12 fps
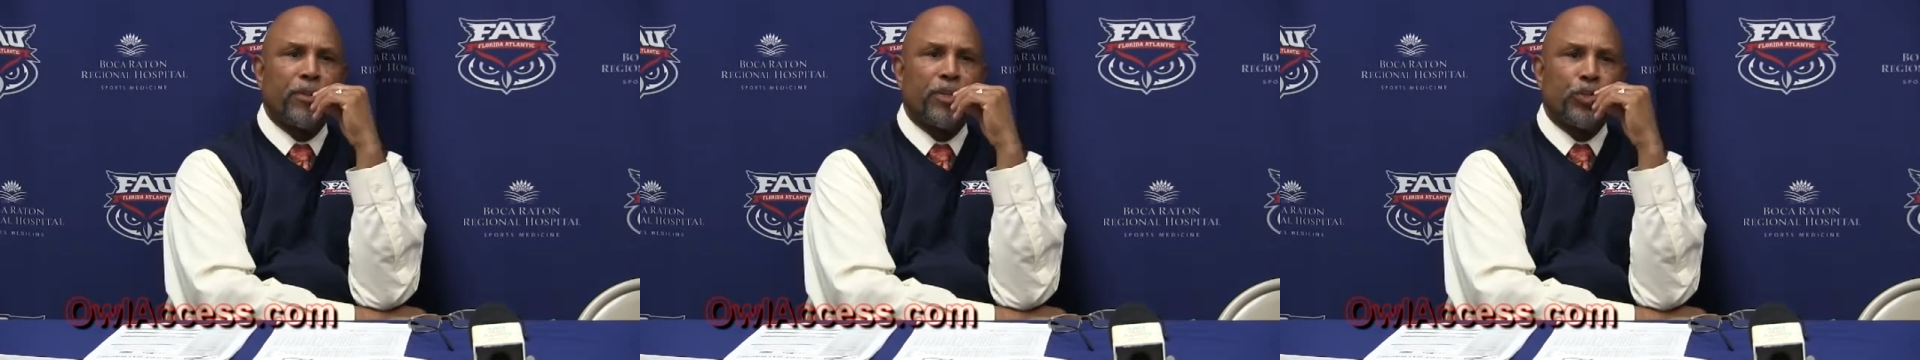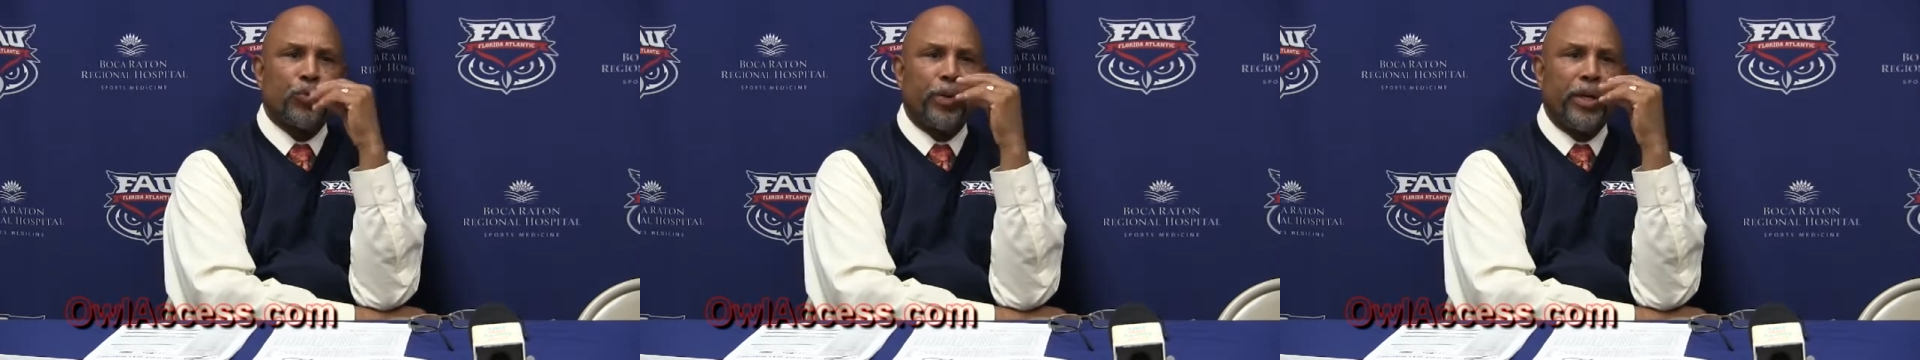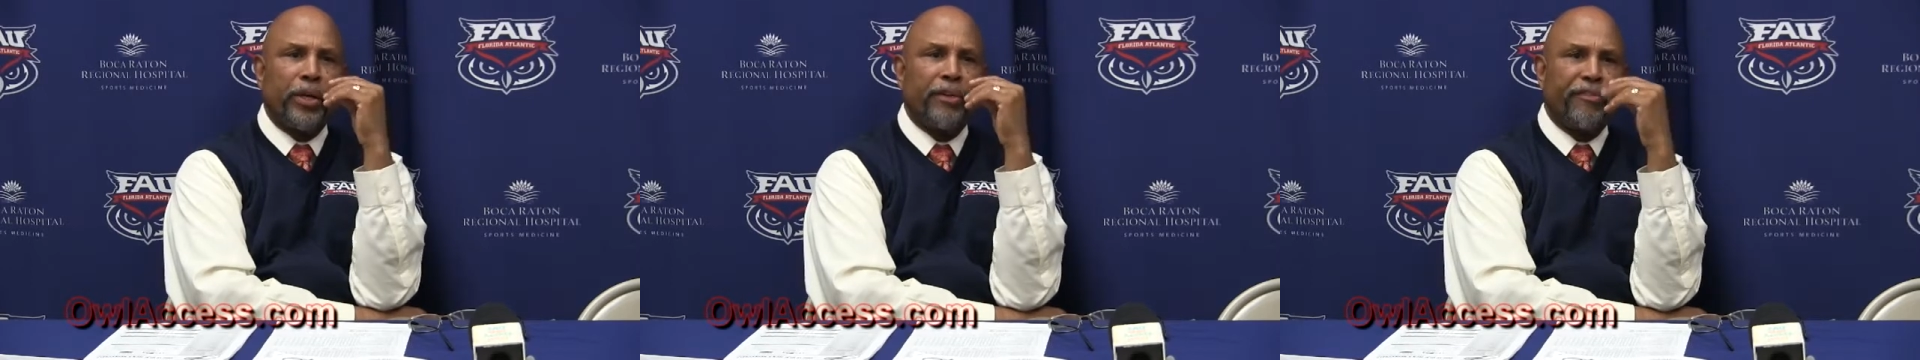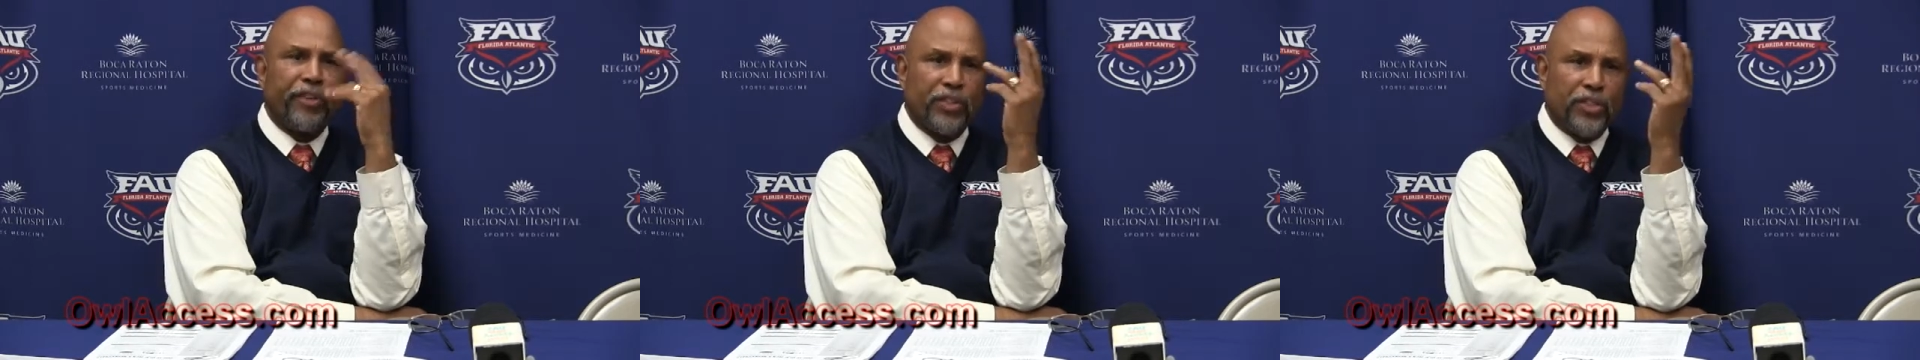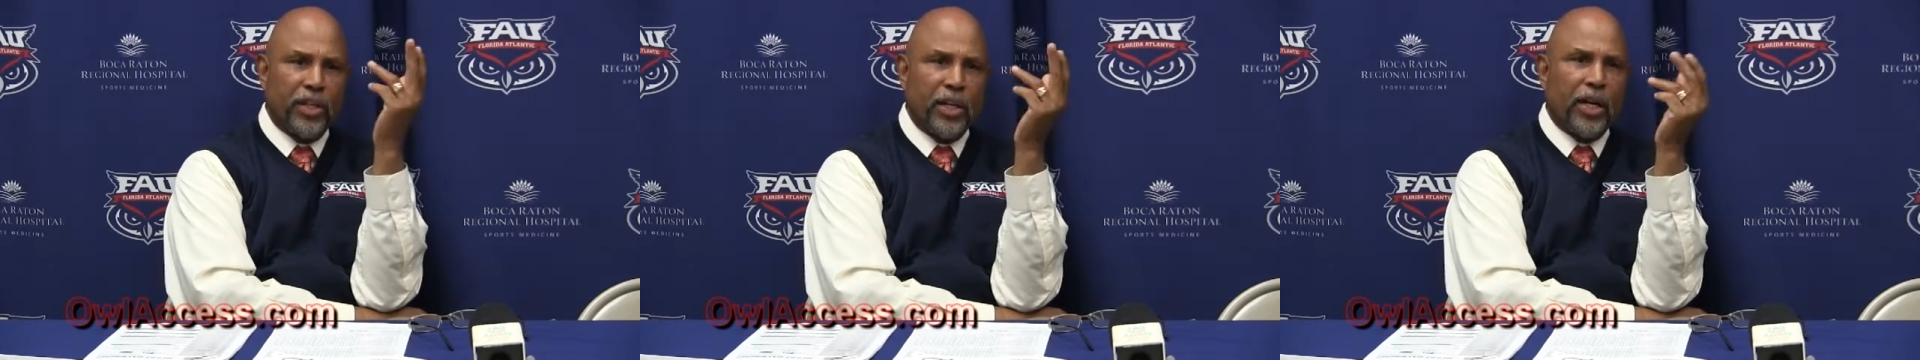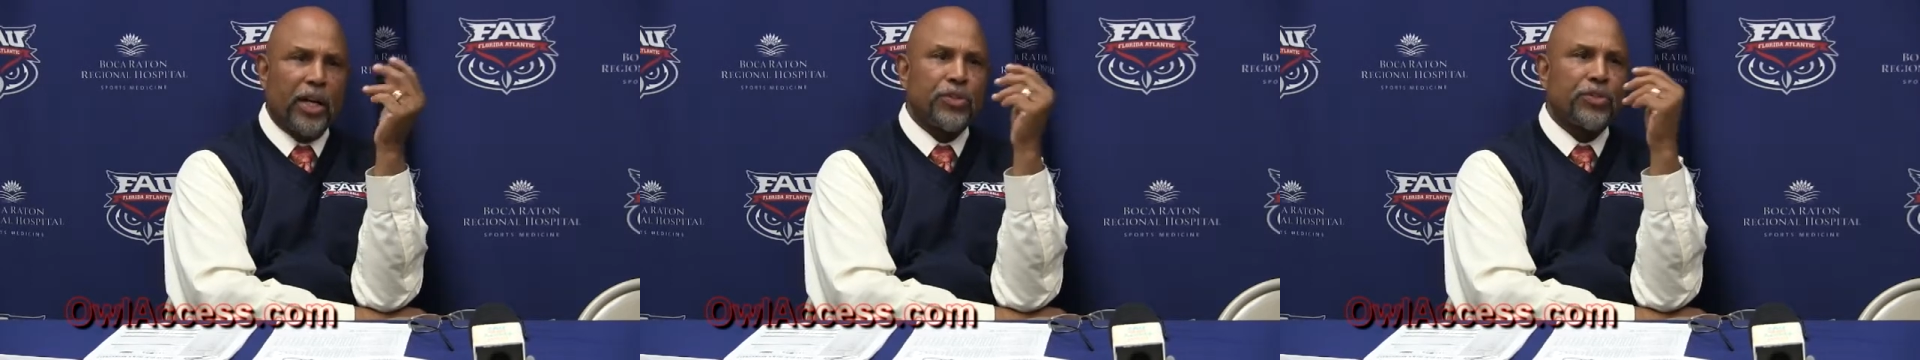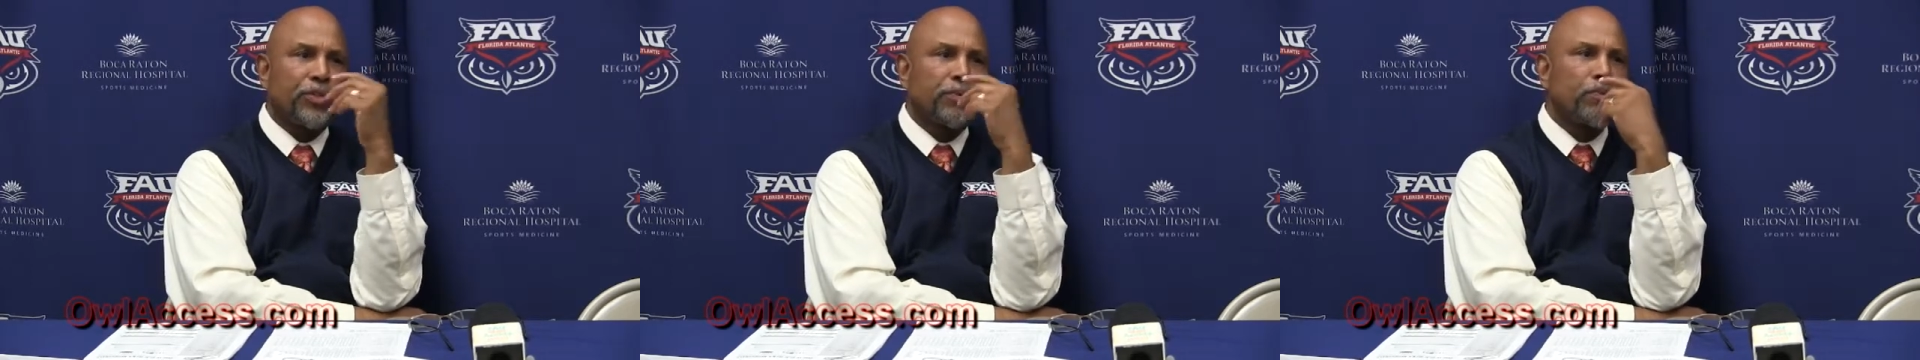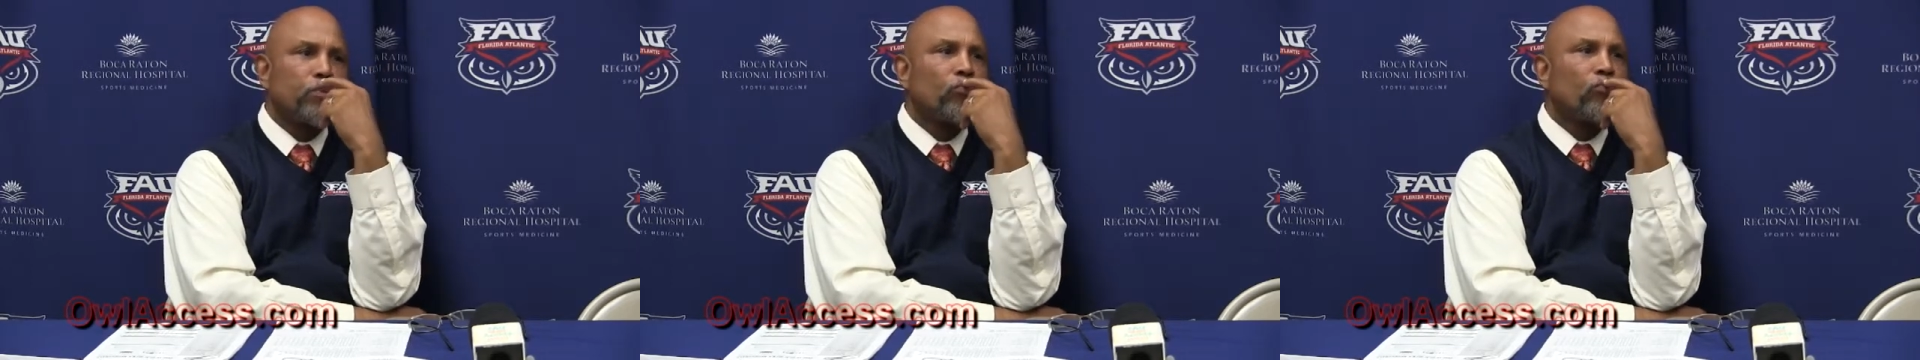this week and visited us.
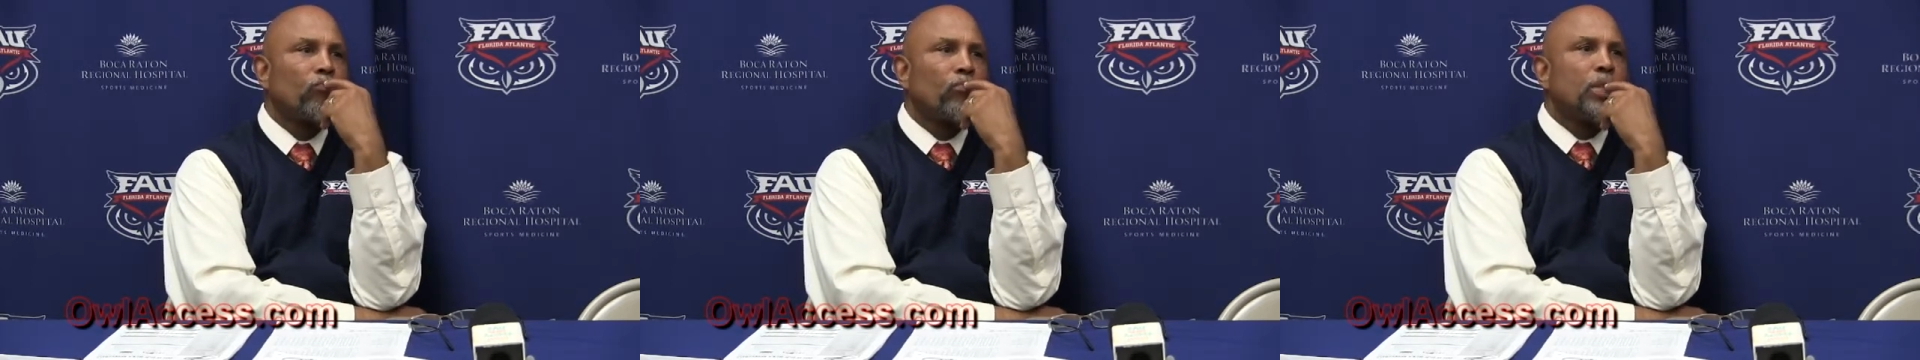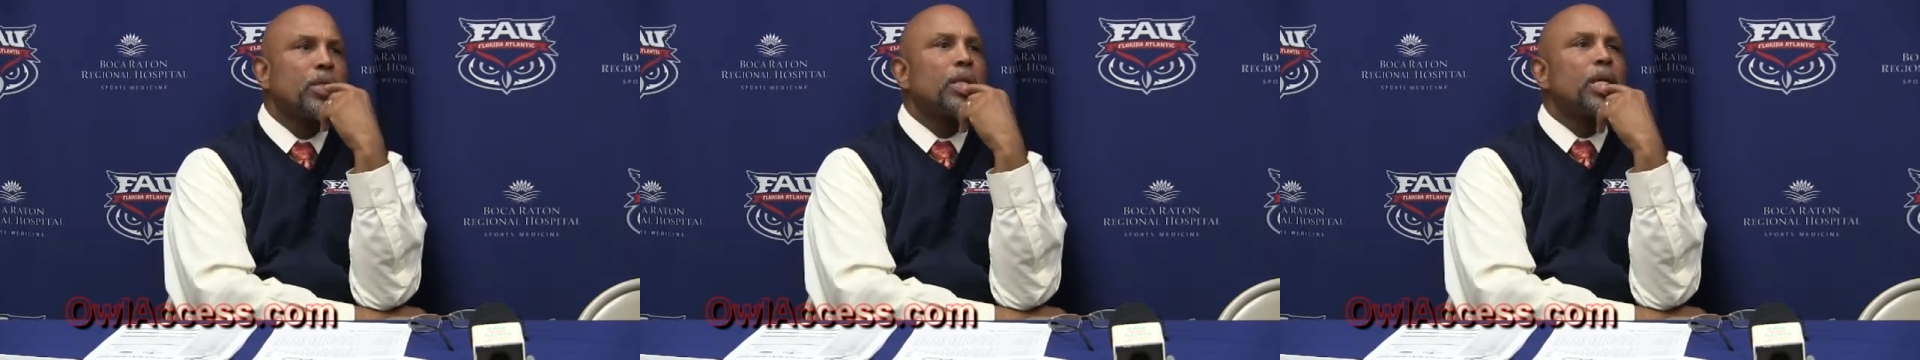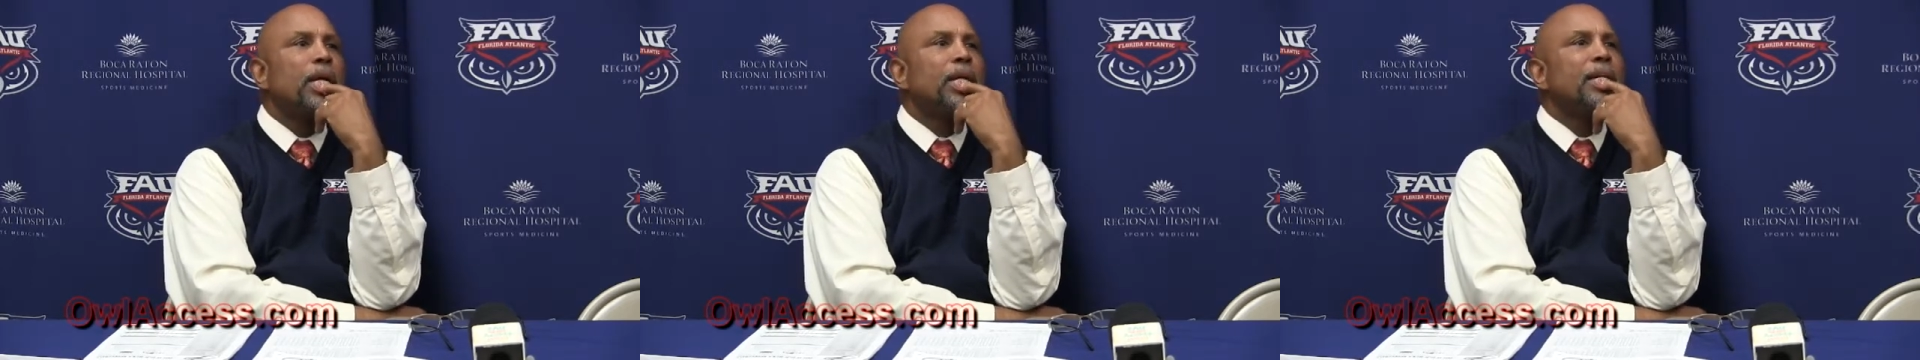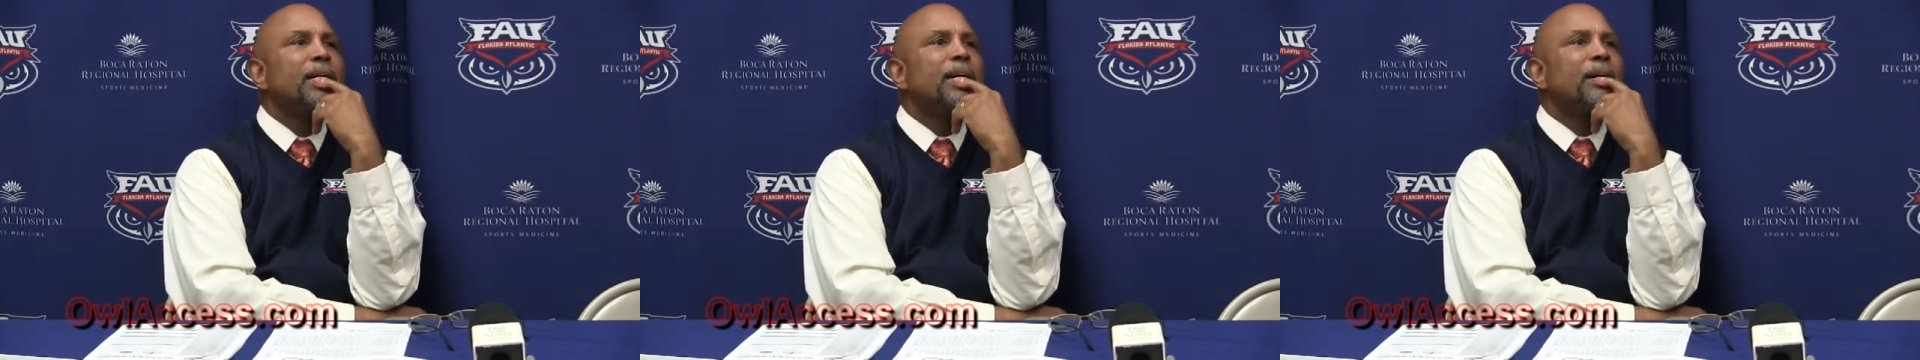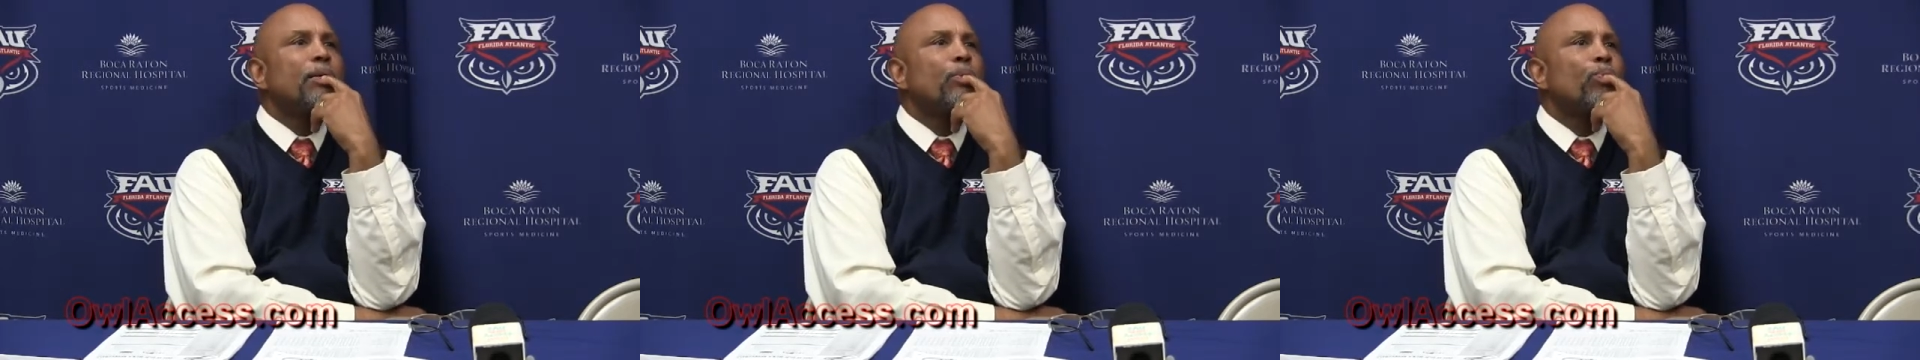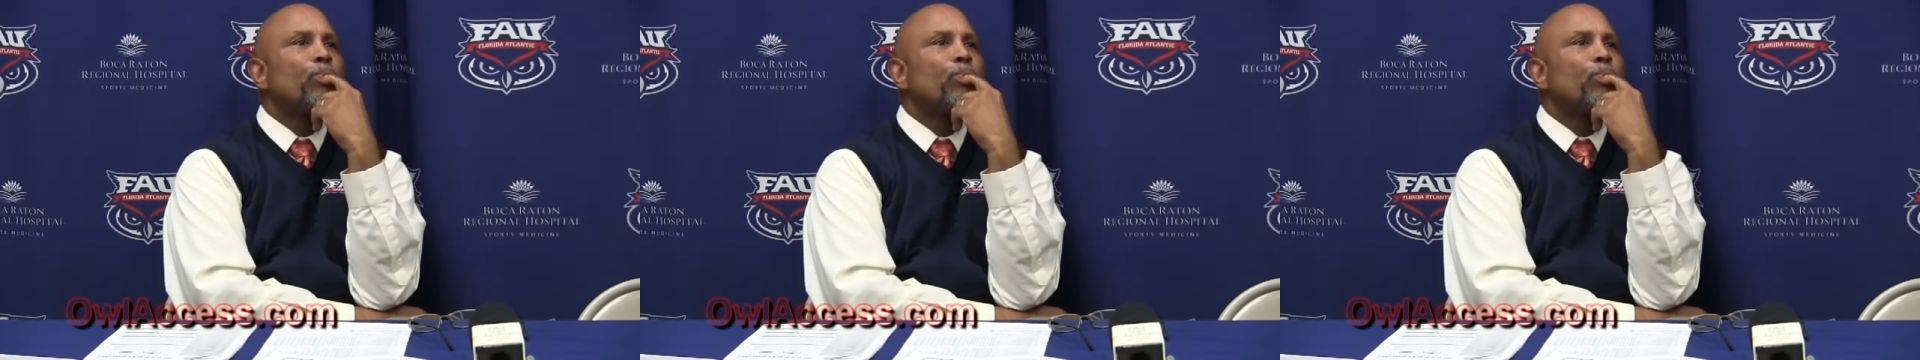And uh,